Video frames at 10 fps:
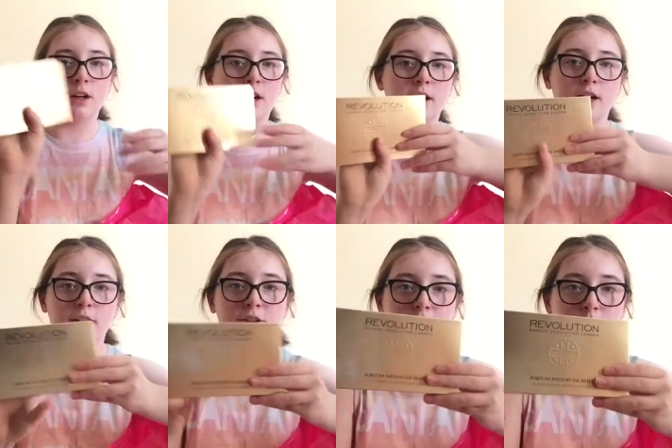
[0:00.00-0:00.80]
uh,
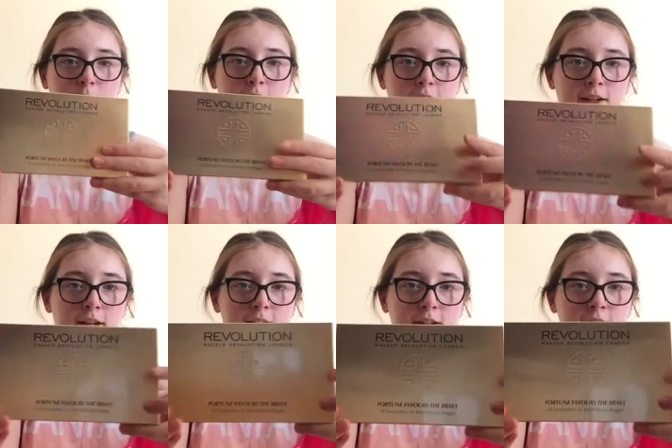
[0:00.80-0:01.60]
eyeshadow palette
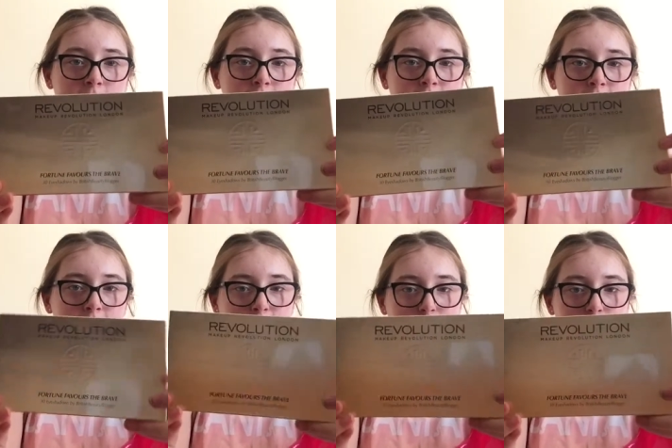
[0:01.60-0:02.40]
and it look this
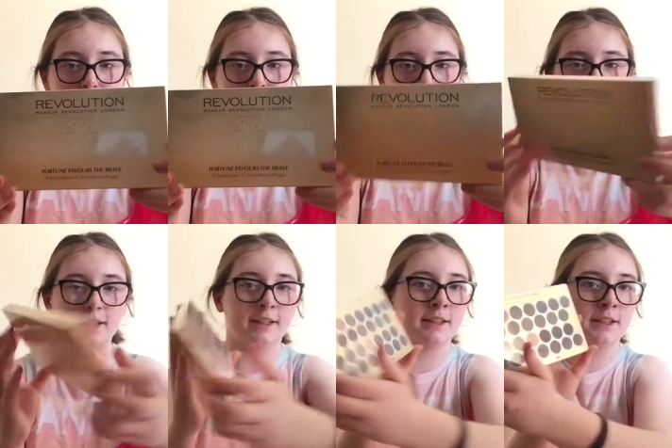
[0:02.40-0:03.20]
is what it looks like